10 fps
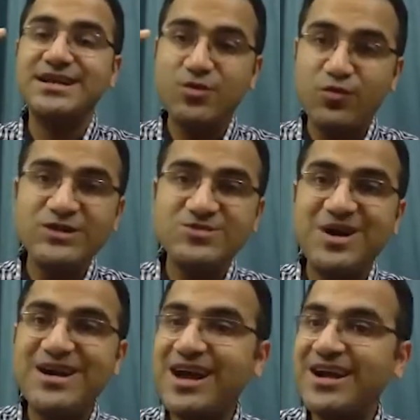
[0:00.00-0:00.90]
In the first
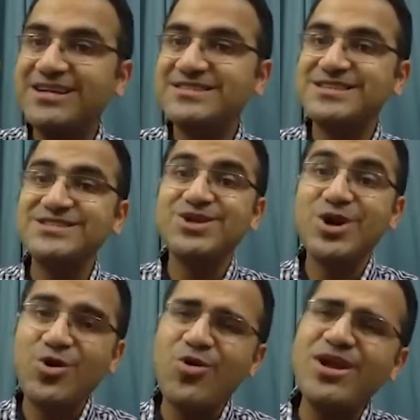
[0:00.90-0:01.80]
part, I'll discuss the
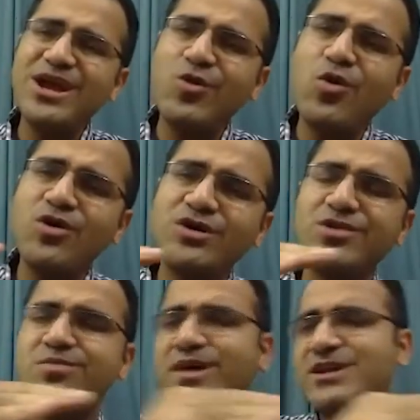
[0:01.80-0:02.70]
chronic
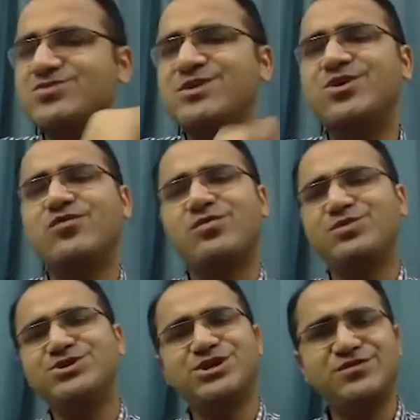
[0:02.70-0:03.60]
long-term management of a
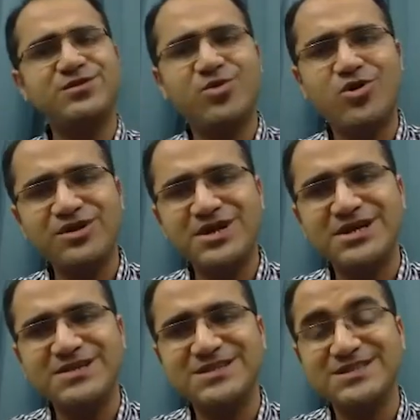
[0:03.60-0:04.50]
patient with
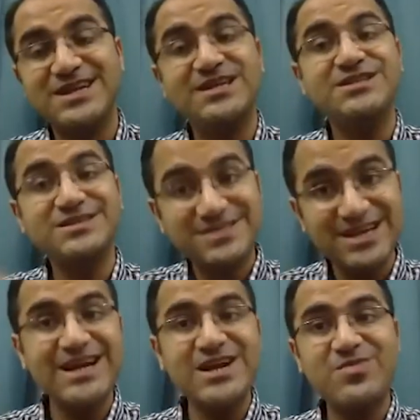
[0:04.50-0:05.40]
bronchiectasis. And in the
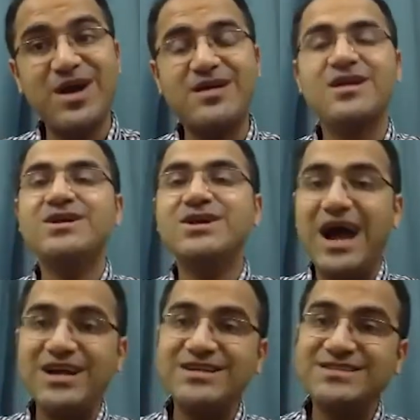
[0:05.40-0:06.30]
second part,
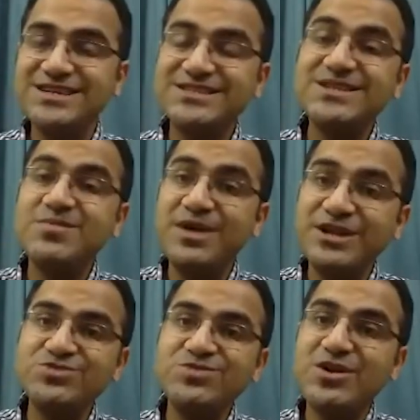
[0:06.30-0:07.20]
I'll discuss the
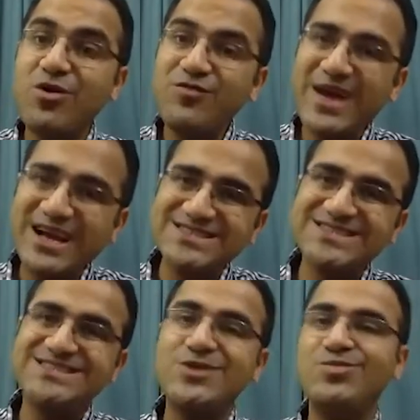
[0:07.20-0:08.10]
management of
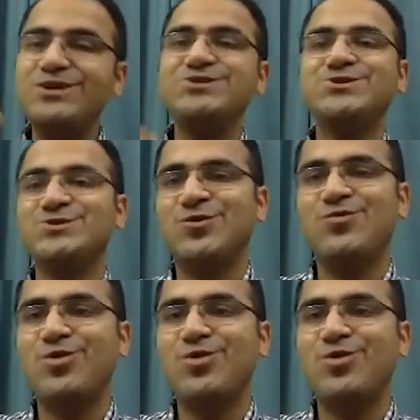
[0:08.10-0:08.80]
exacerbations of